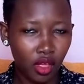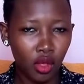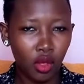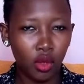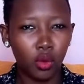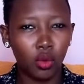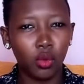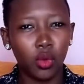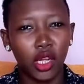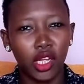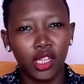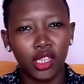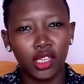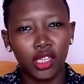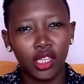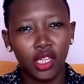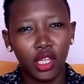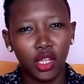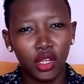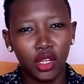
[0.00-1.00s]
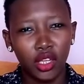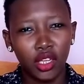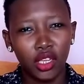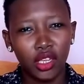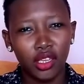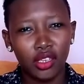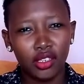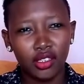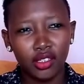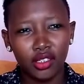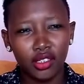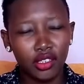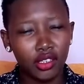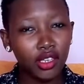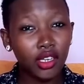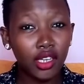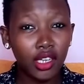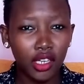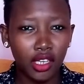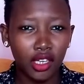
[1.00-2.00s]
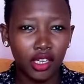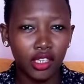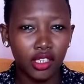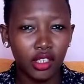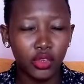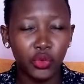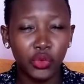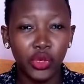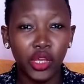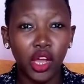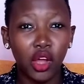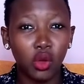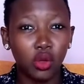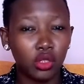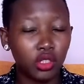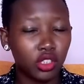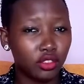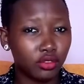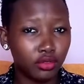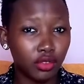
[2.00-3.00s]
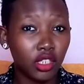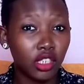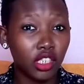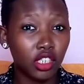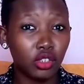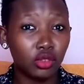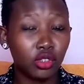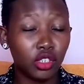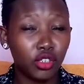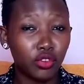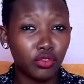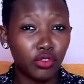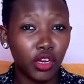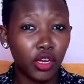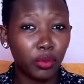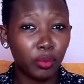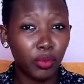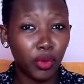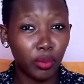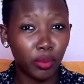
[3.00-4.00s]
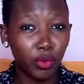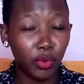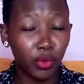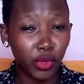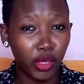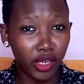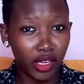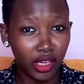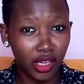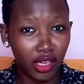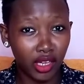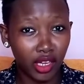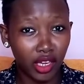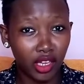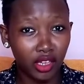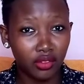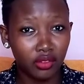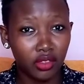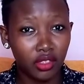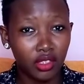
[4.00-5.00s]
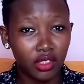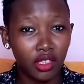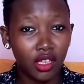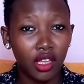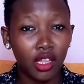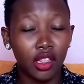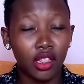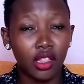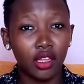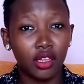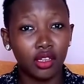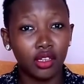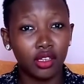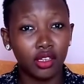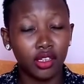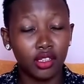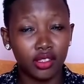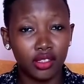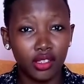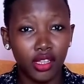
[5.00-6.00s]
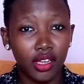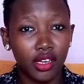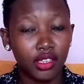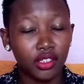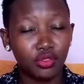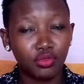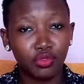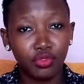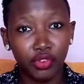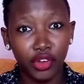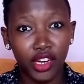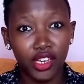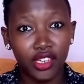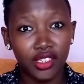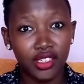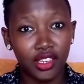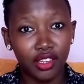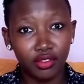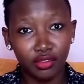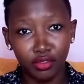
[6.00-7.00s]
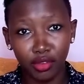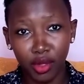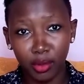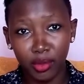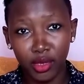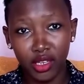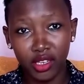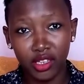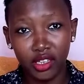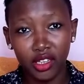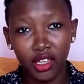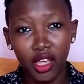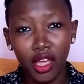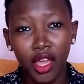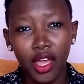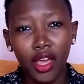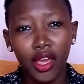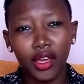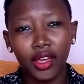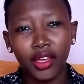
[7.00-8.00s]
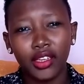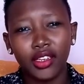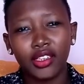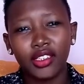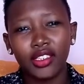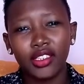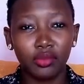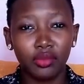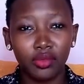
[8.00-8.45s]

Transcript: Well, it, it, clearly we are all devoted to different people in our lives, uh, that is, friends and family. And